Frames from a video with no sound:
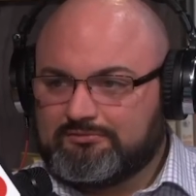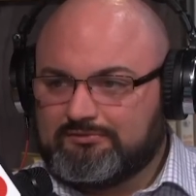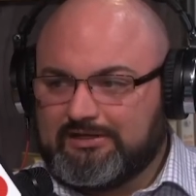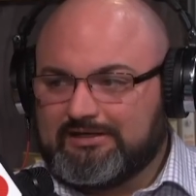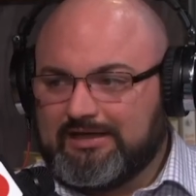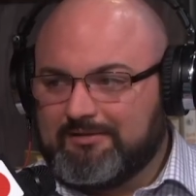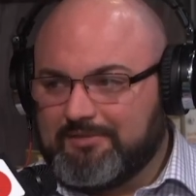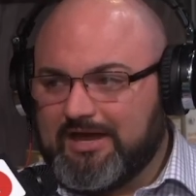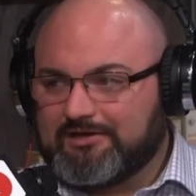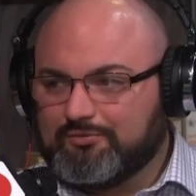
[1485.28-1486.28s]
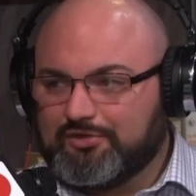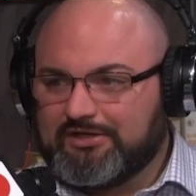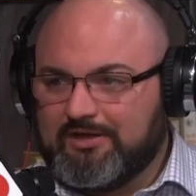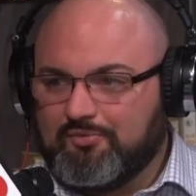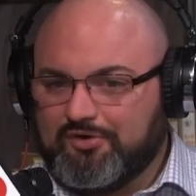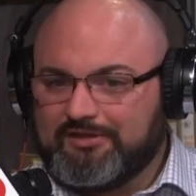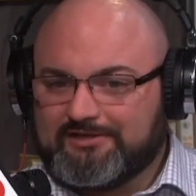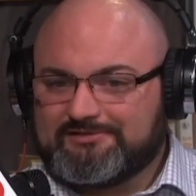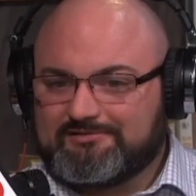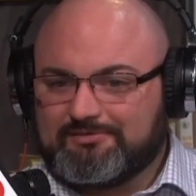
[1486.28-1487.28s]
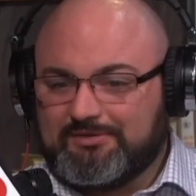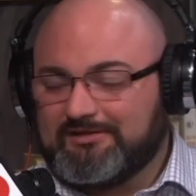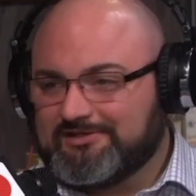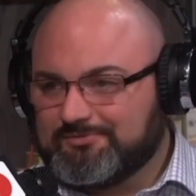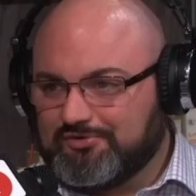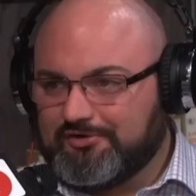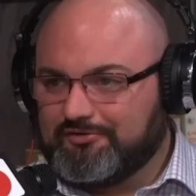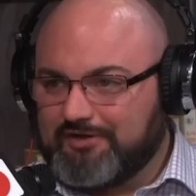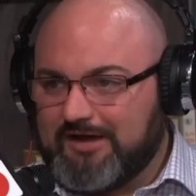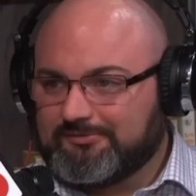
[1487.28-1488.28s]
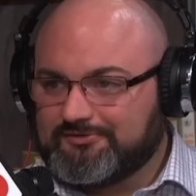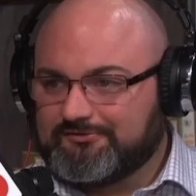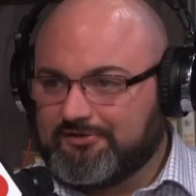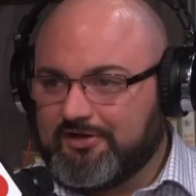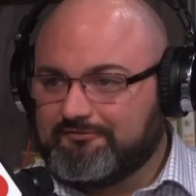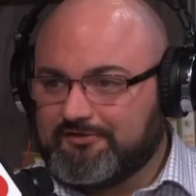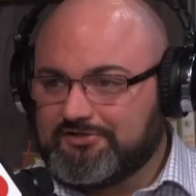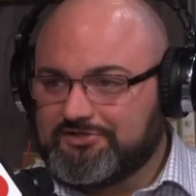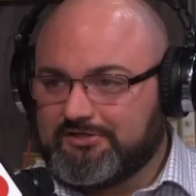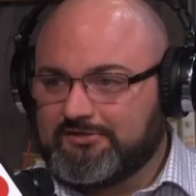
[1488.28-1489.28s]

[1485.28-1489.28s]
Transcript: They came back and won game one. That's, to me, that's more on the Raptors for not finishing it.